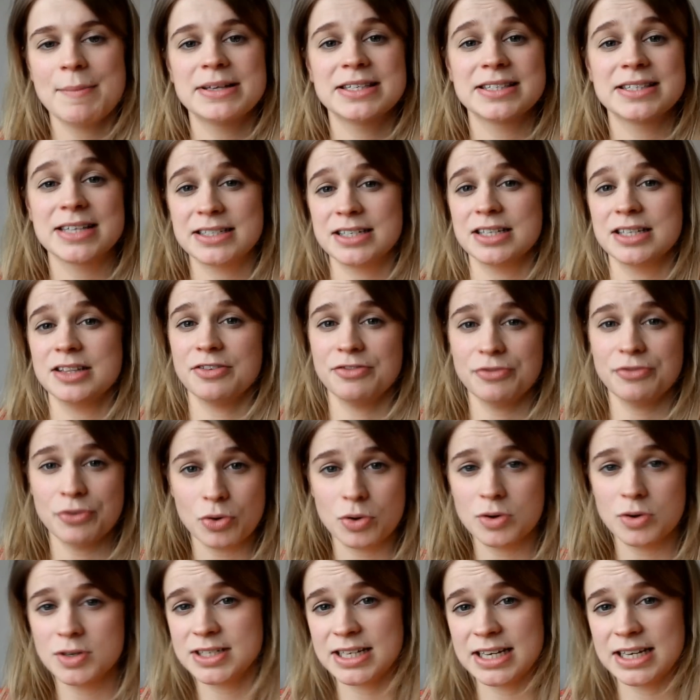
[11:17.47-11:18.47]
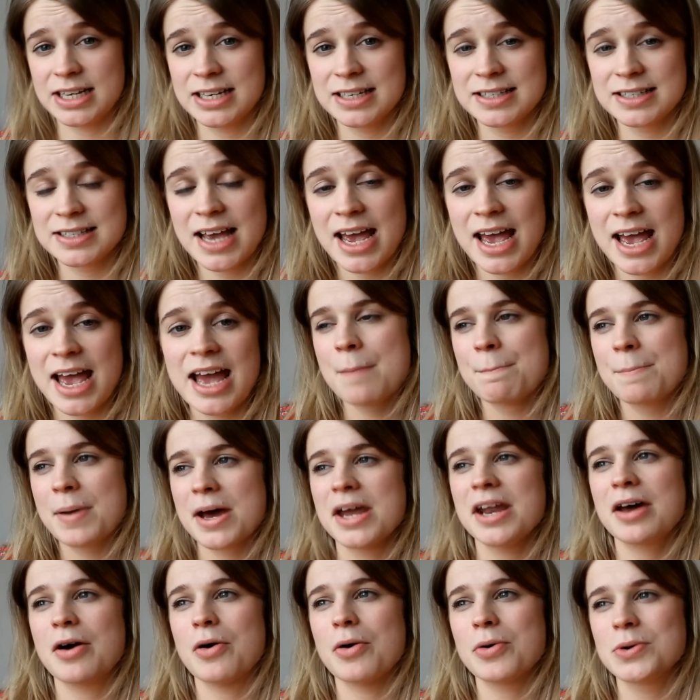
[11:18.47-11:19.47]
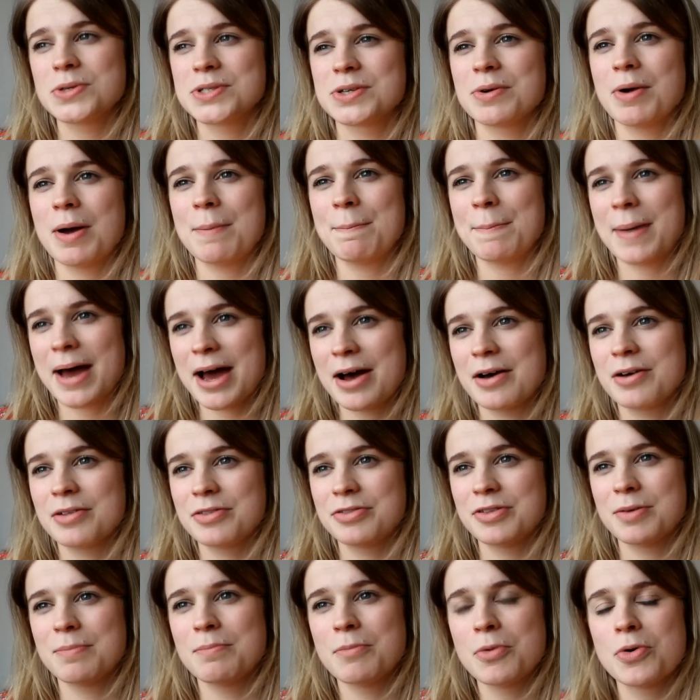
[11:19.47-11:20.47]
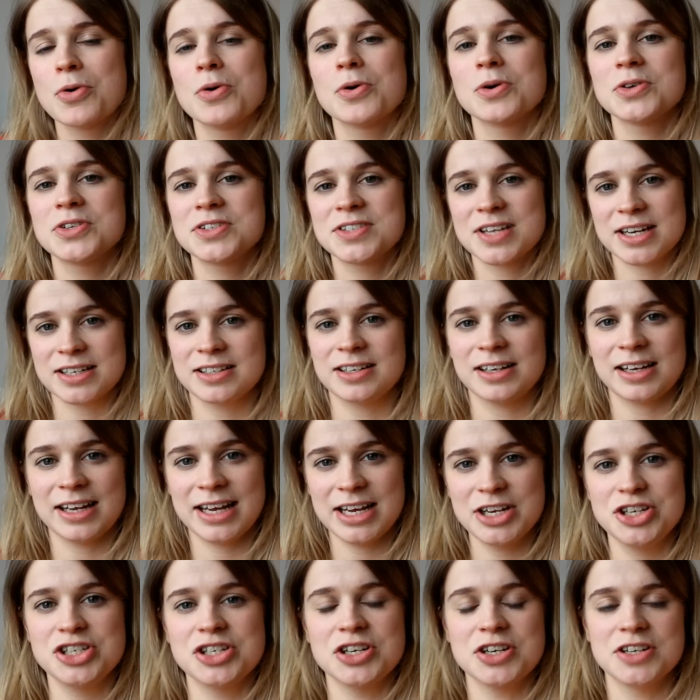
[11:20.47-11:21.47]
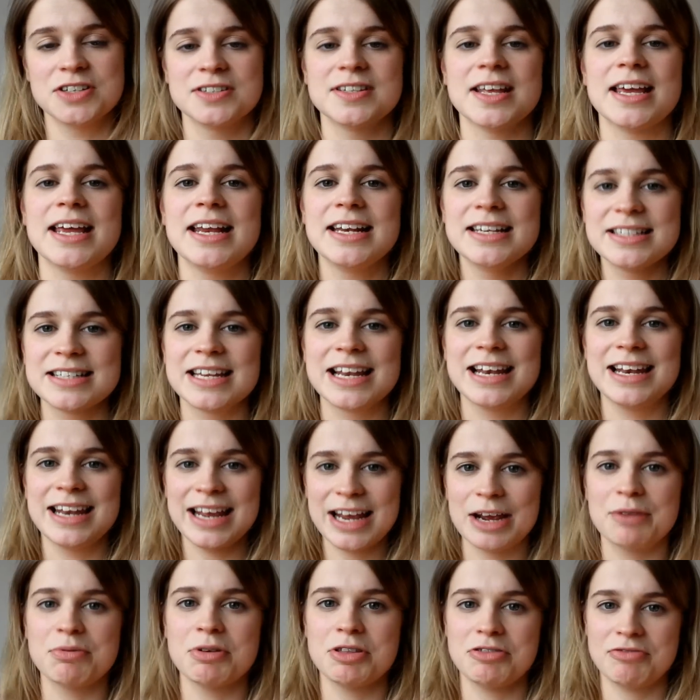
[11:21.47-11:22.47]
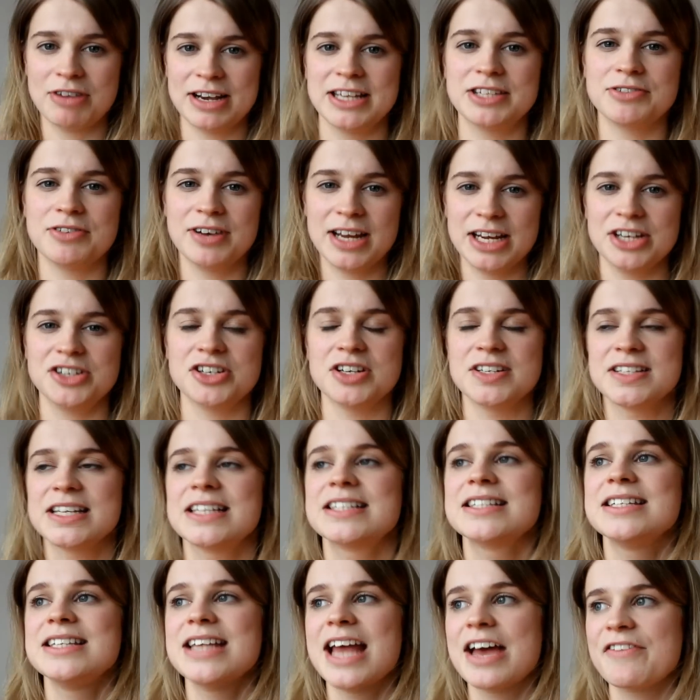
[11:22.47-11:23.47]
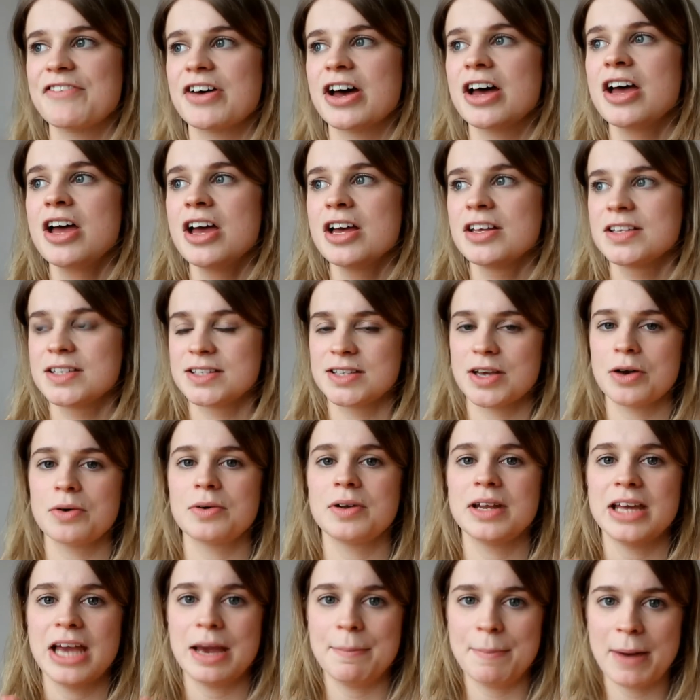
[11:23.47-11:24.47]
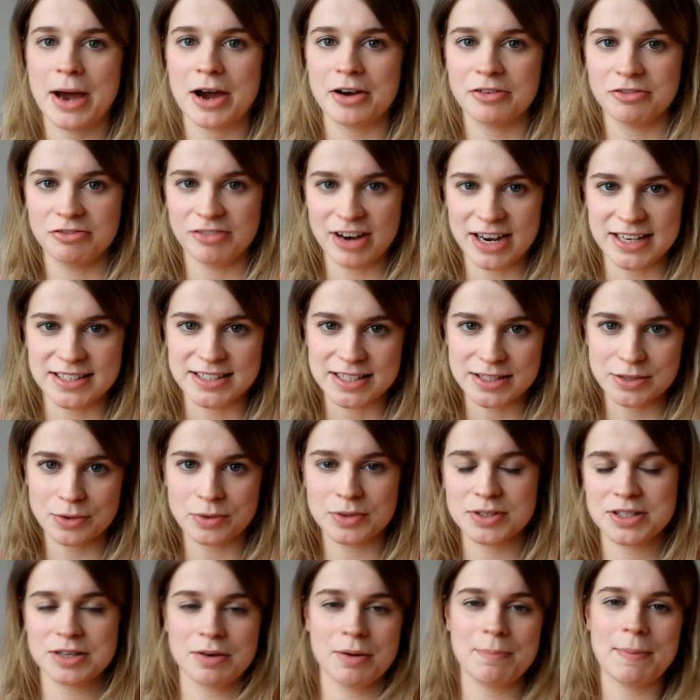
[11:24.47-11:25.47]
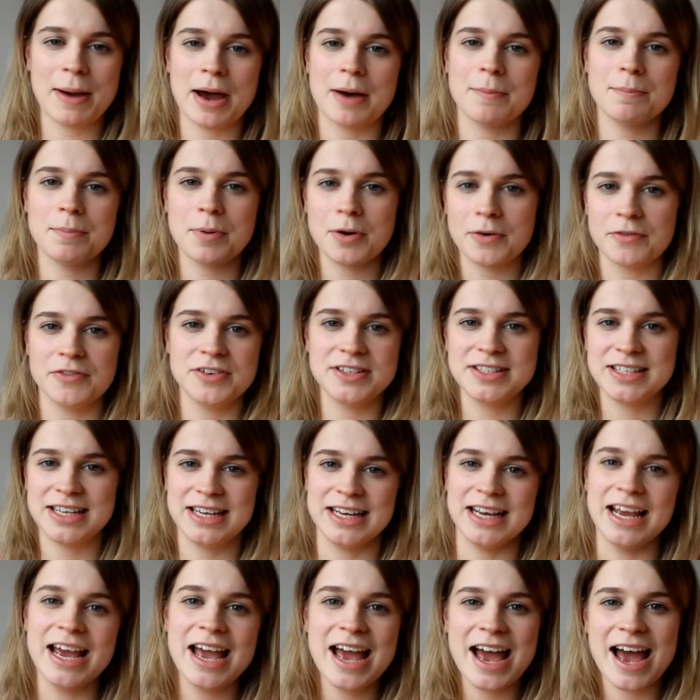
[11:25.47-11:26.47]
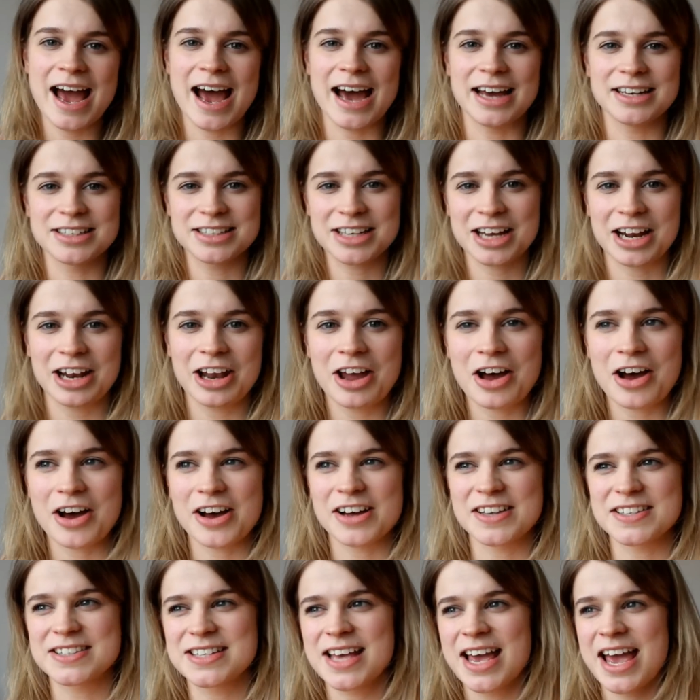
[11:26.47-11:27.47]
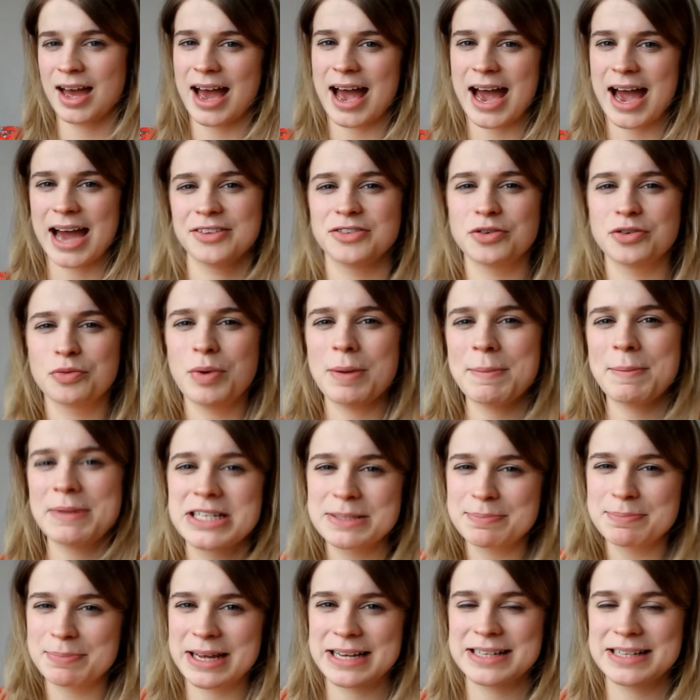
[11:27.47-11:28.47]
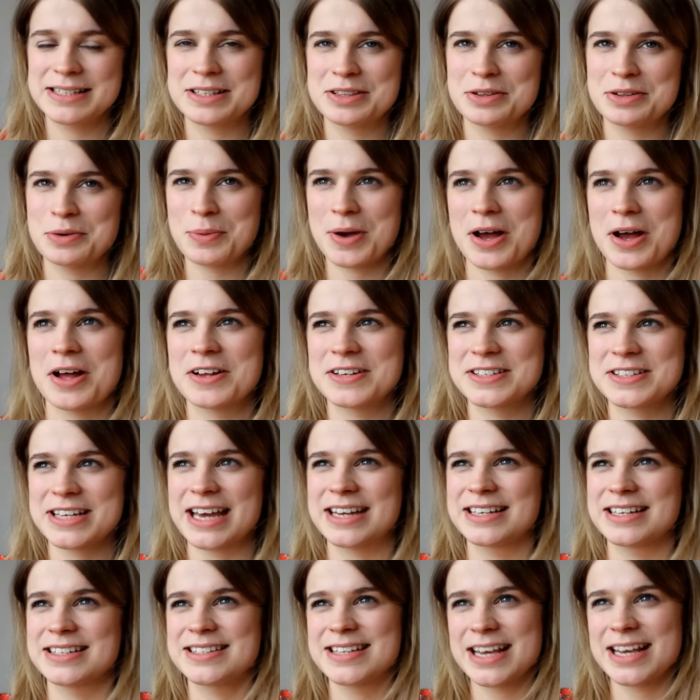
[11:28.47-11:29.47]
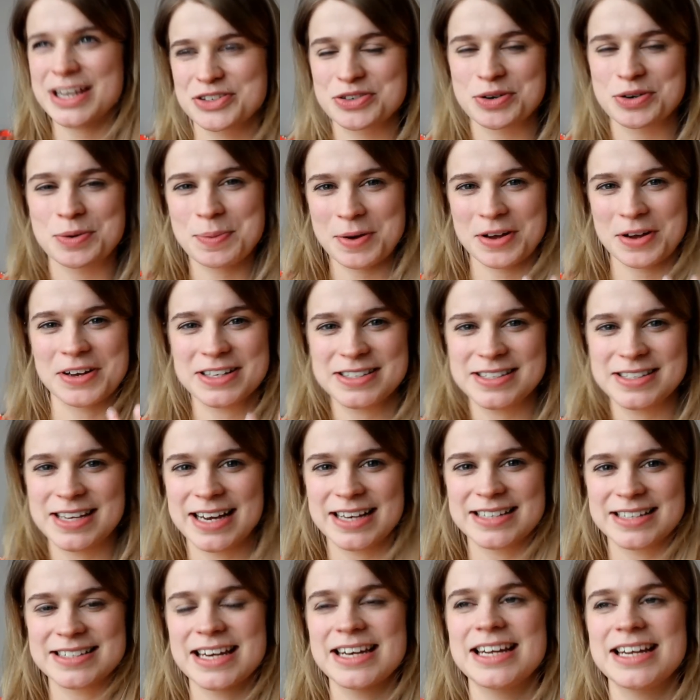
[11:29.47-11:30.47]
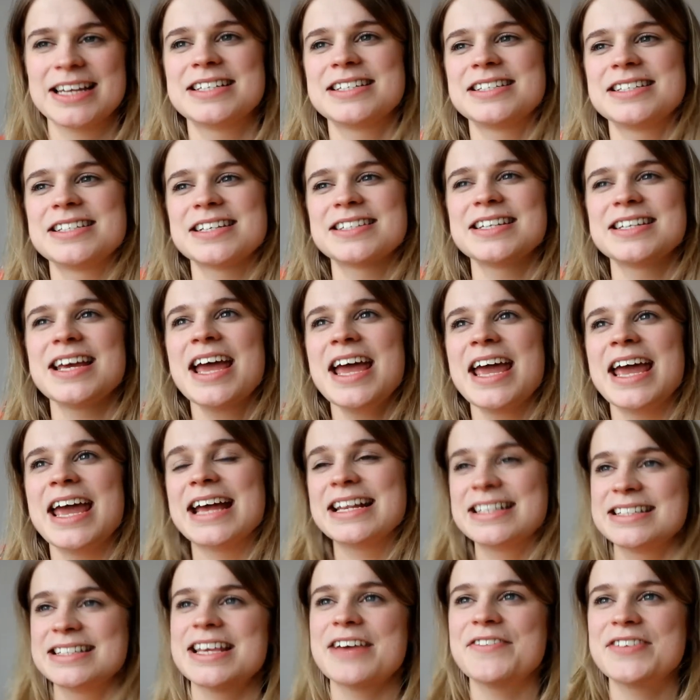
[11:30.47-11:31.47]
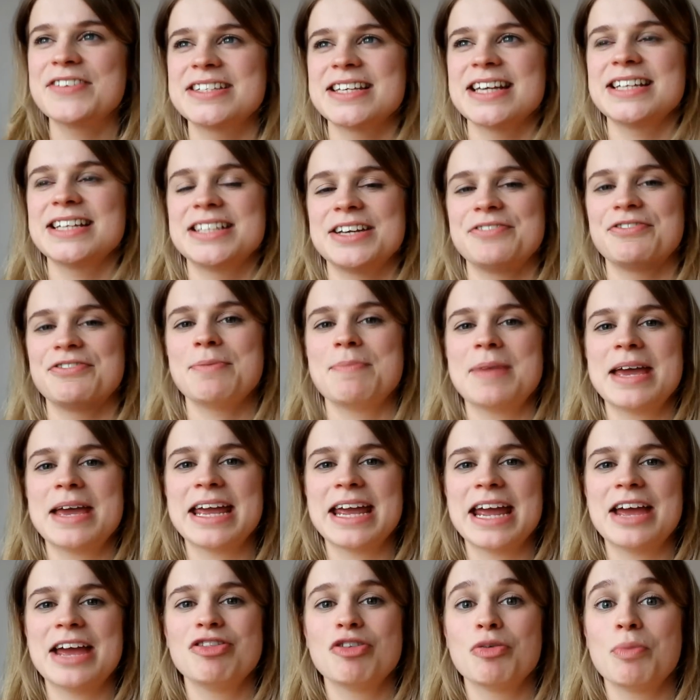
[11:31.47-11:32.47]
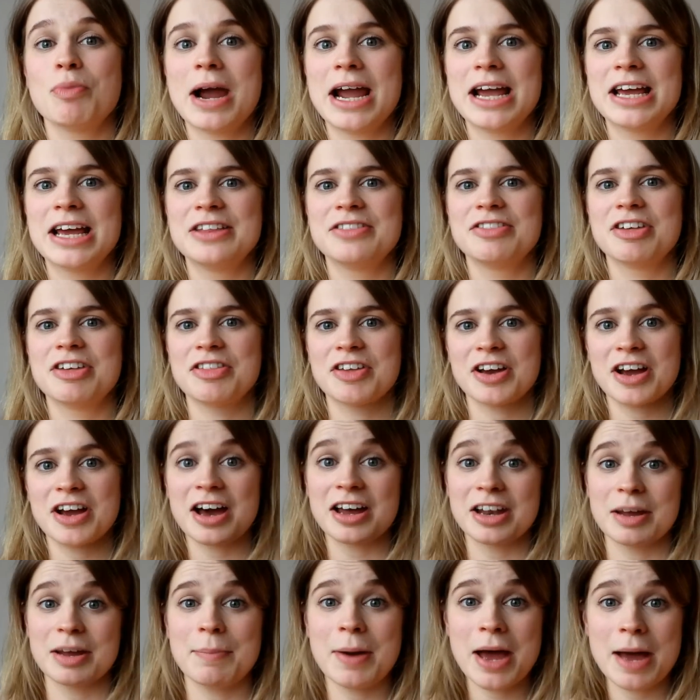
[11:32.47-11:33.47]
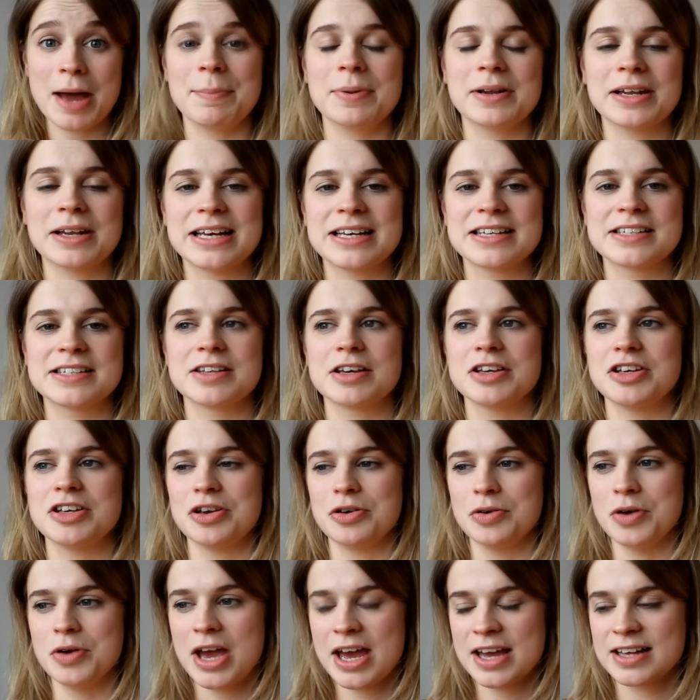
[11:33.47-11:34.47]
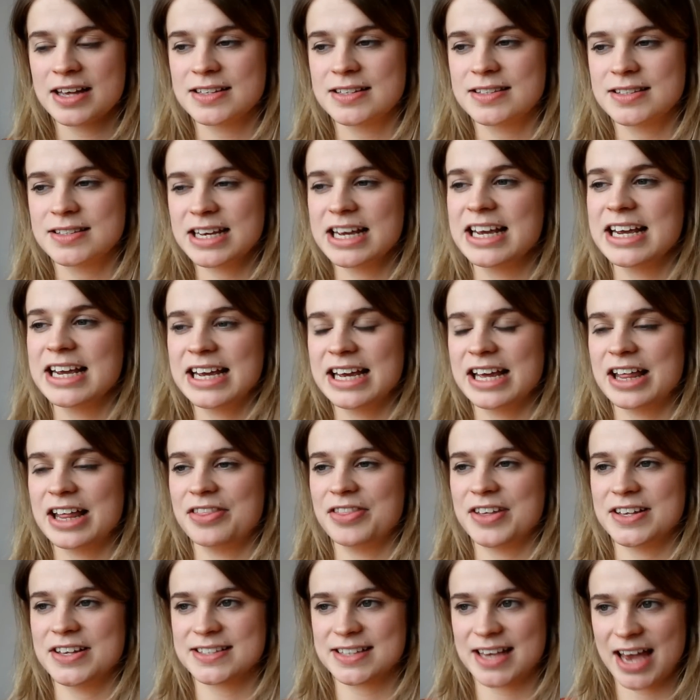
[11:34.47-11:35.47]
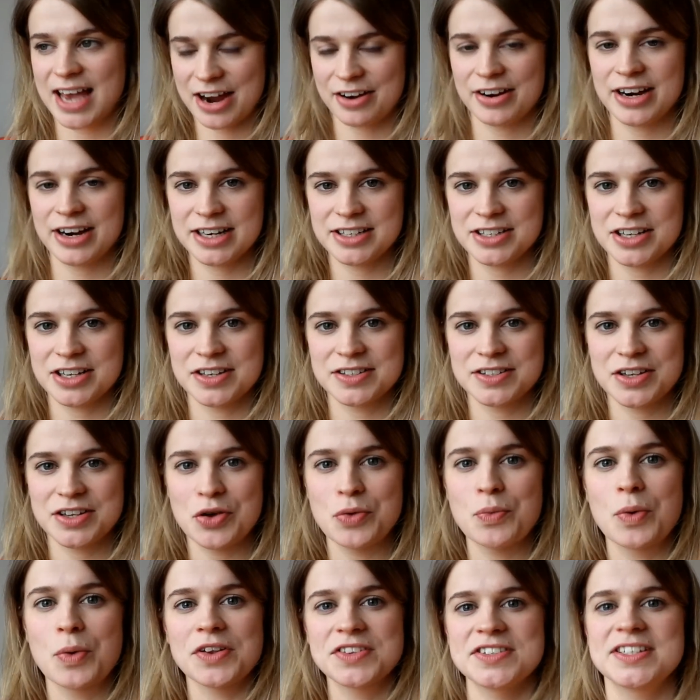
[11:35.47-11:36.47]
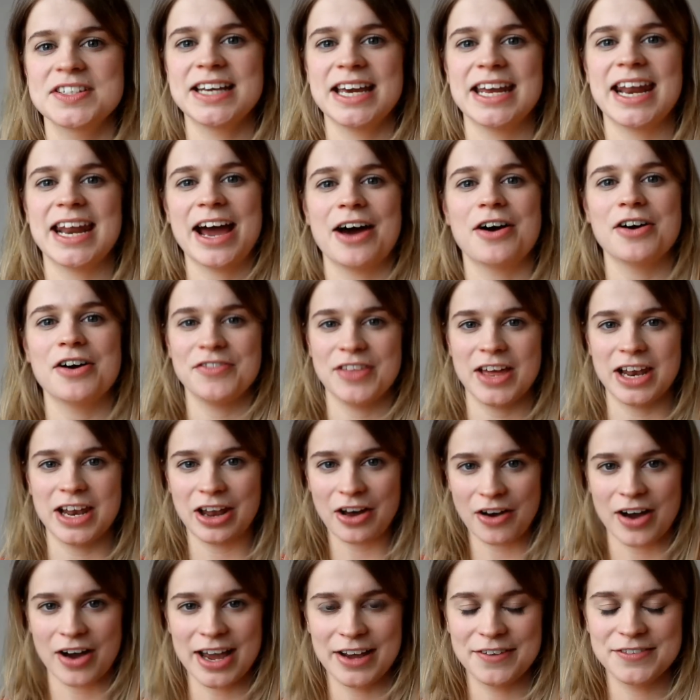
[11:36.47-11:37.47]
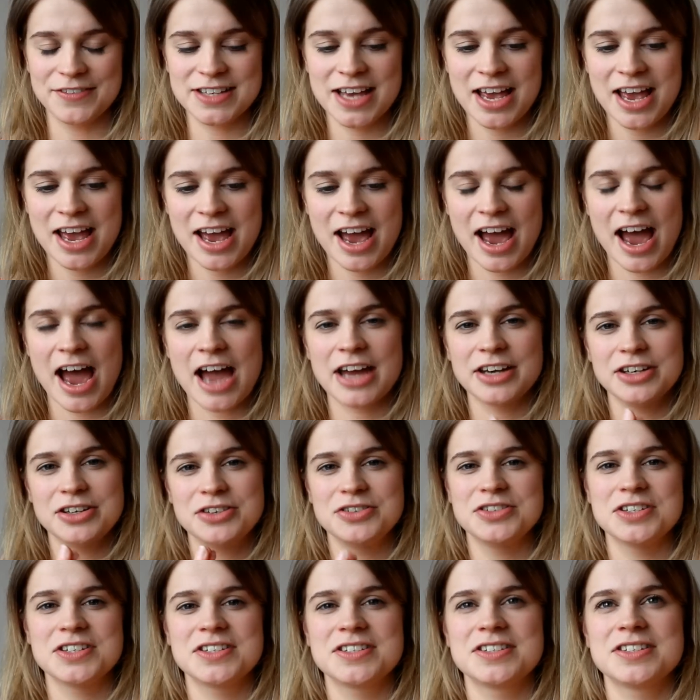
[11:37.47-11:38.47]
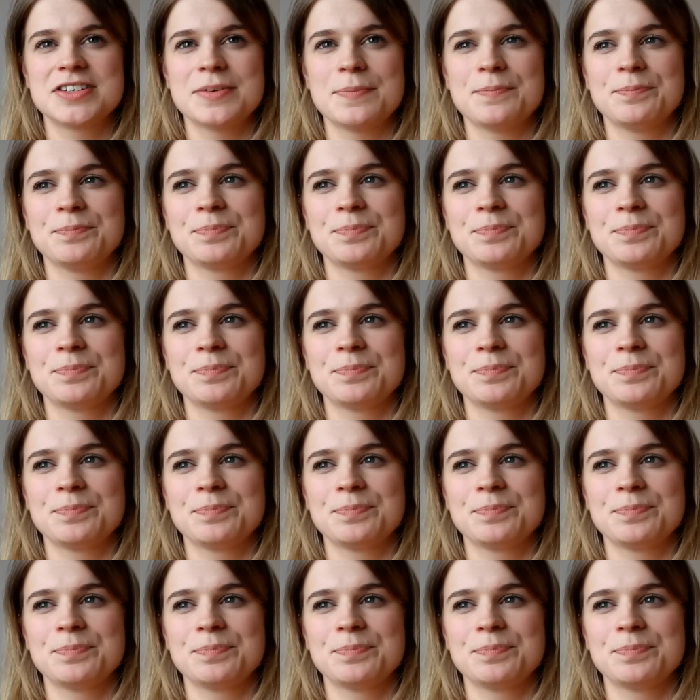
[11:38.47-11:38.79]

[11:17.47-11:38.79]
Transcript: It's set in the 40s, but also about the more subtle issues that interlink with race relations. It's never solely about race. It's also about poverty and class and the women's place in the world and sexual politics. And it's devastating for me in the way that the colour purple is, that you see these characters who want to get out of their lives and you just